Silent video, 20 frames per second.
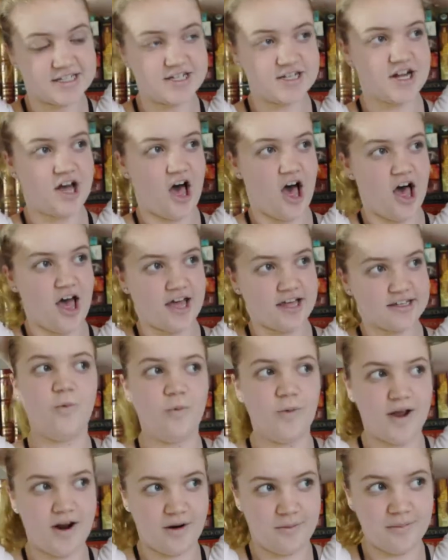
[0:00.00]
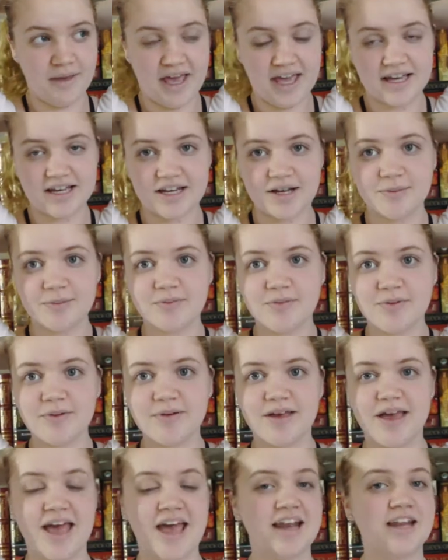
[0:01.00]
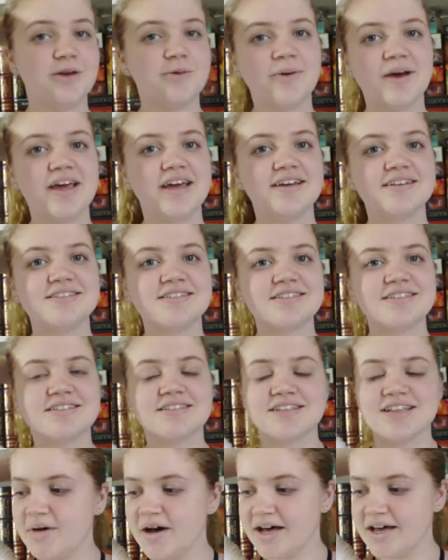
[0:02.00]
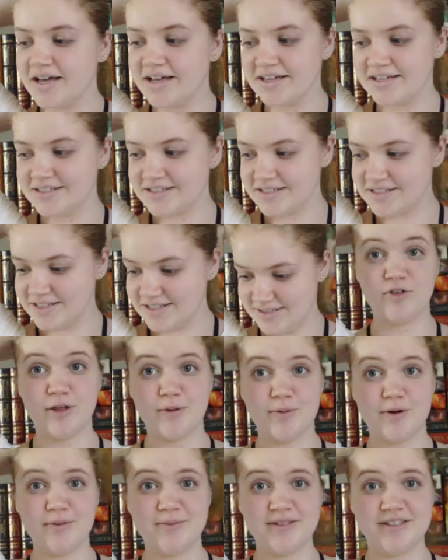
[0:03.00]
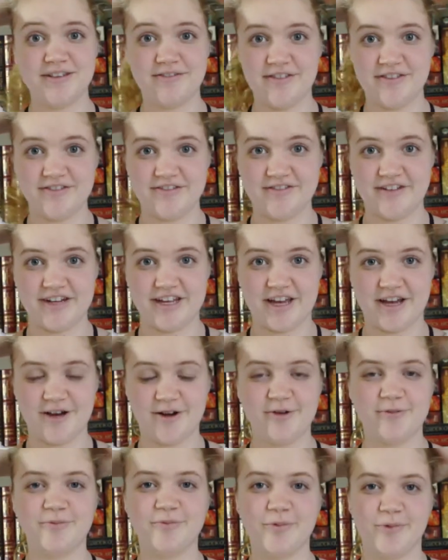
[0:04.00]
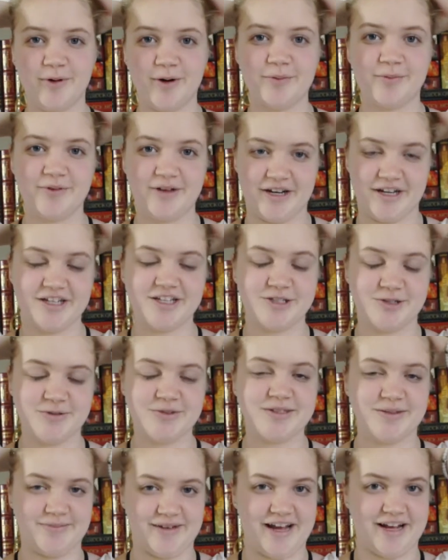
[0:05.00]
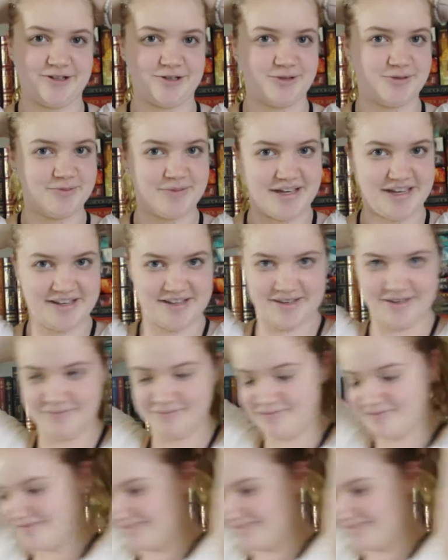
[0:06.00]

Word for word: not wear makeup anyways, but for the purpose of this video, we're gonna do some natural makeup.